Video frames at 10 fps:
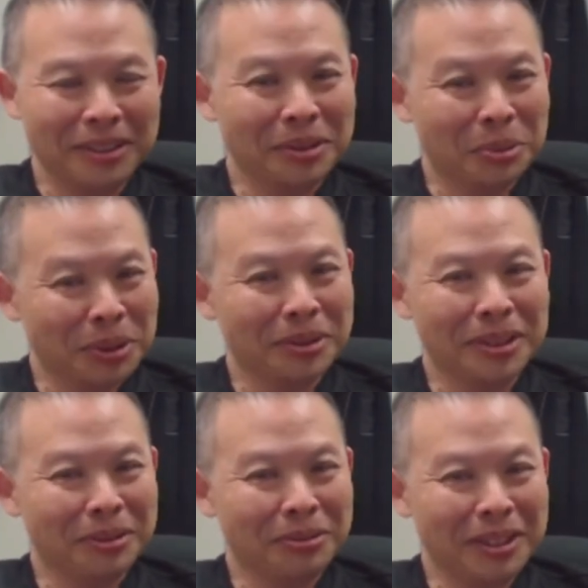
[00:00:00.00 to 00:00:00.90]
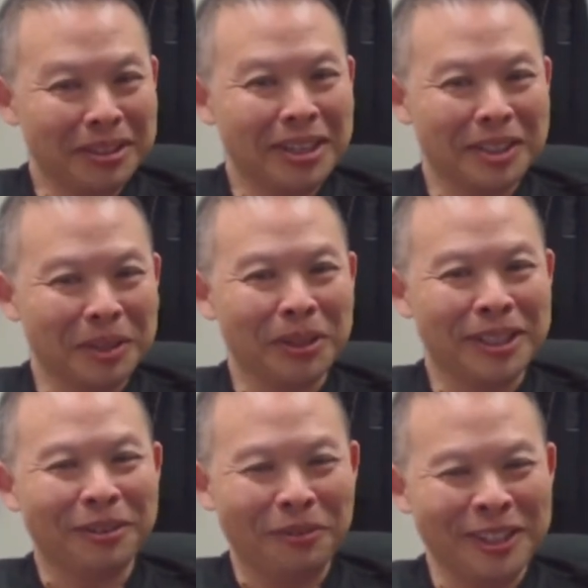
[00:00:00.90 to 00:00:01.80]
you know, Switzerland's a fantastic
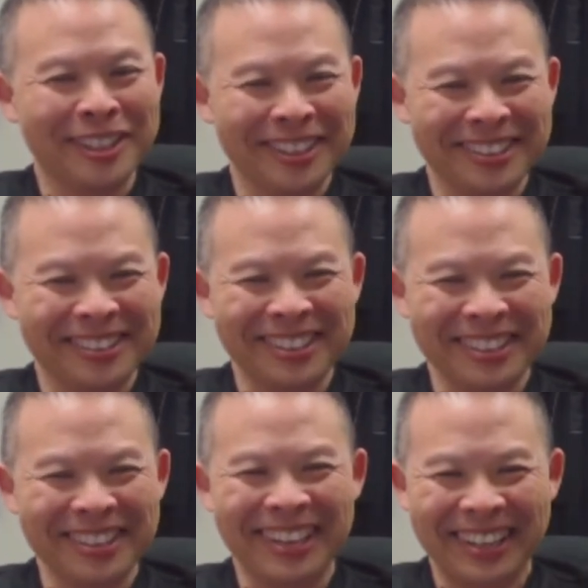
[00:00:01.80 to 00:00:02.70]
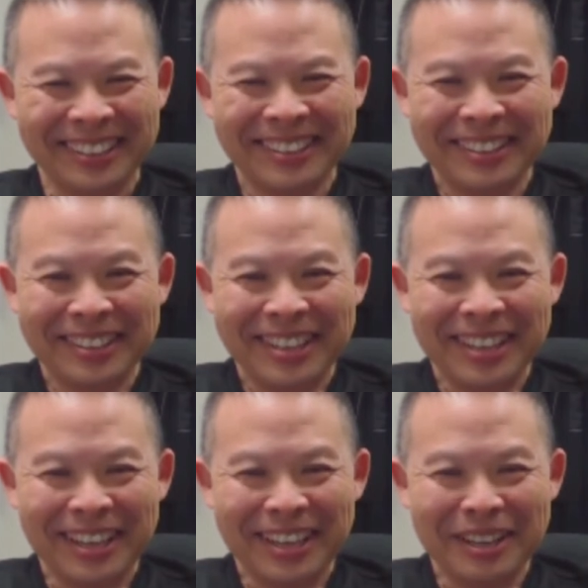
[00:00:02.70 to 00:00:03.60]
place to visit. I'm going to tell you that.
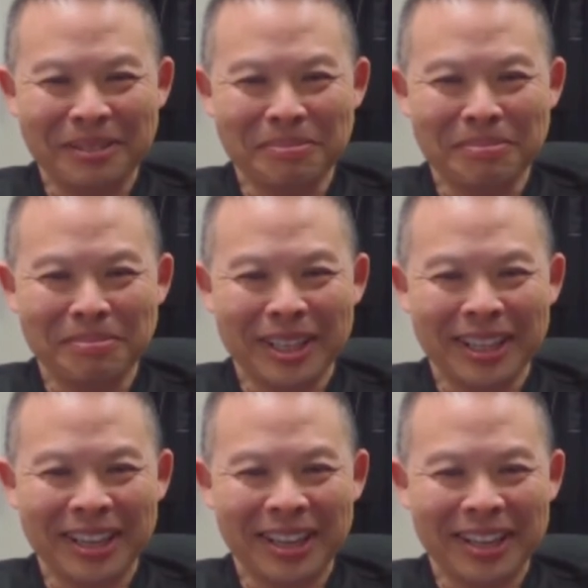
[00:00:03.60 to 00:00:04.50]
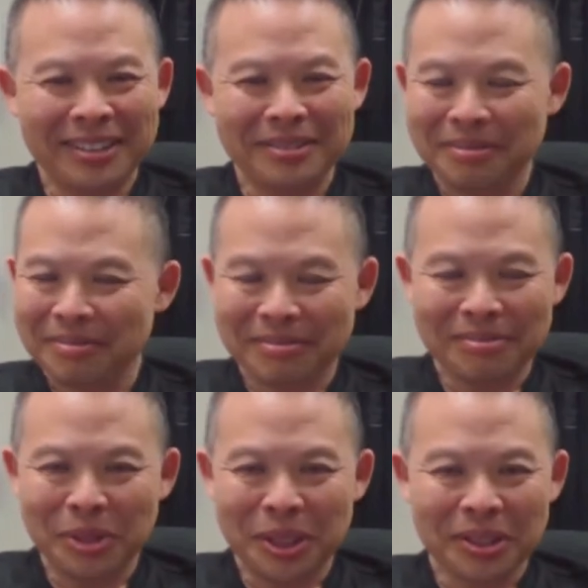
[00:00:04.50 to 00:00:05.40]
Um, and
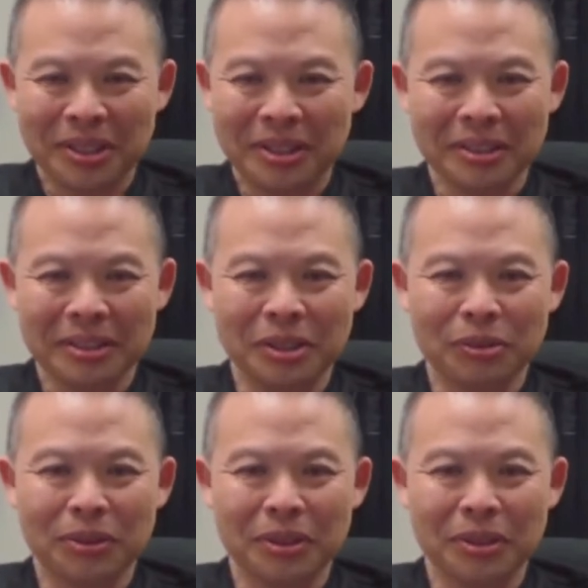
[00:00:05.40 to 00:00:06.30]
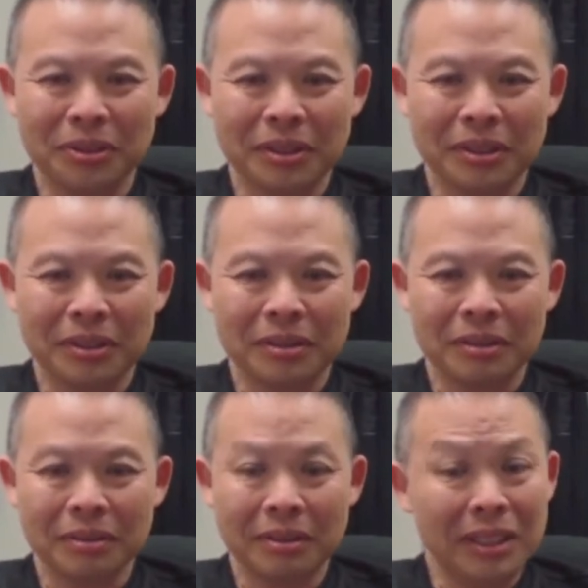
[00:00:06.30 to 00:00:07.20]
we saw all the different
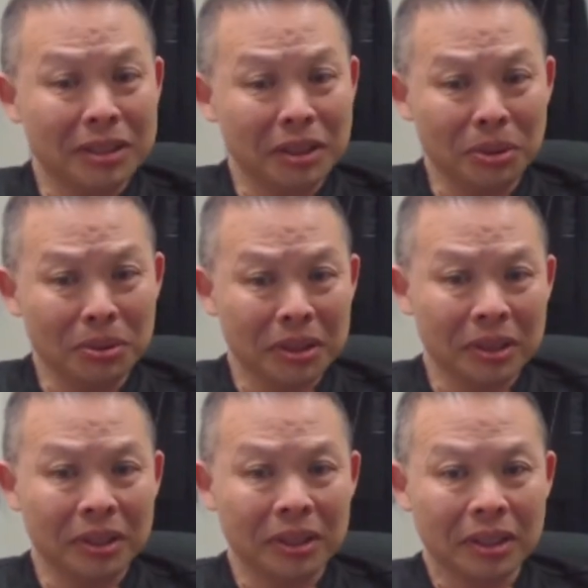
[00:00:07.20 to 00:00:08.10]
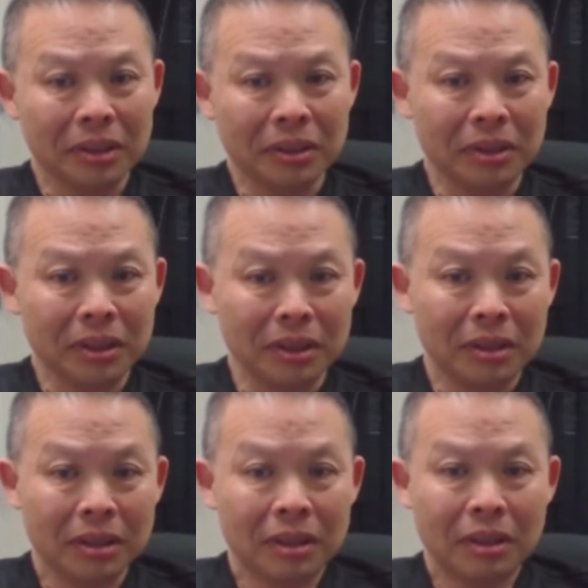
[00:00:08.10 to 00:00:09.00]
uh, things they do in this clinic, including
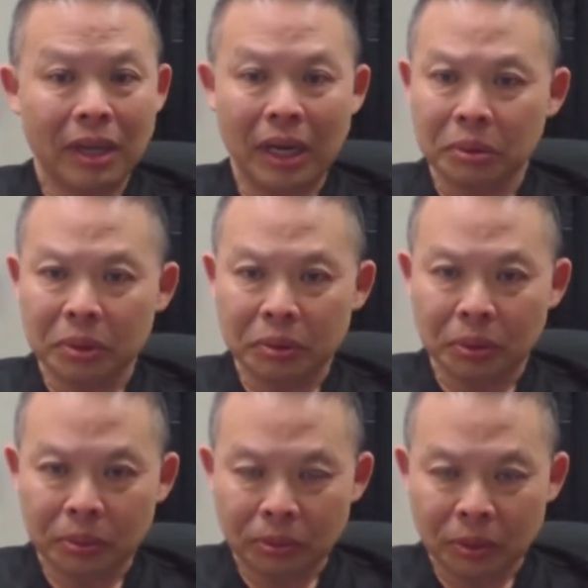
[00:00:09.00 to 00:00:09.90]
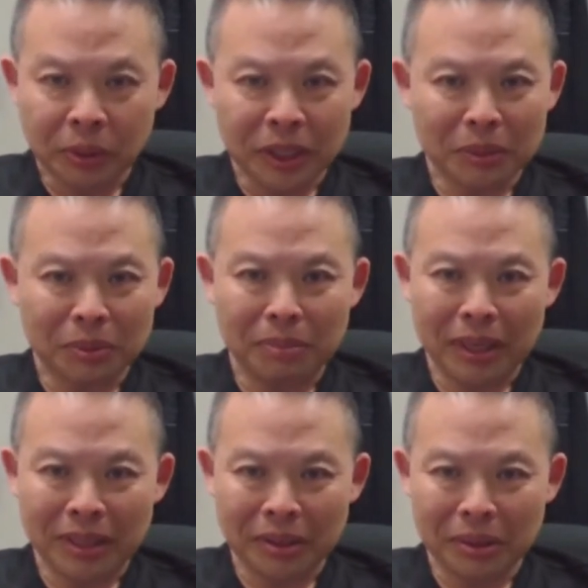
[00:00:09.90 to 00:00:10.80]
heroin replacement,
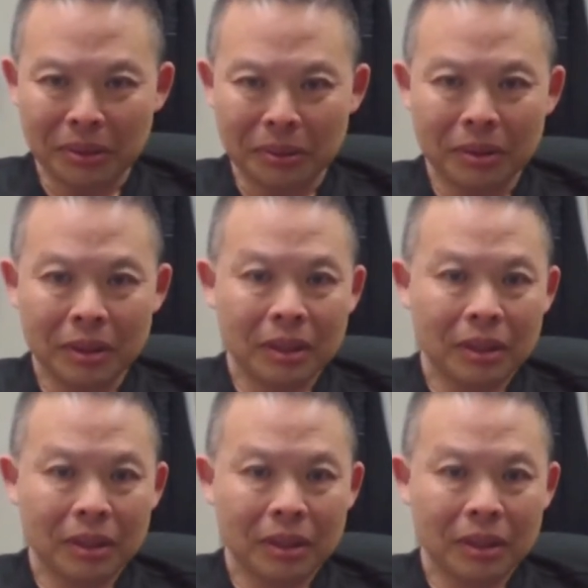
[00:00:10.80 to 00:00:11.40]
methadone.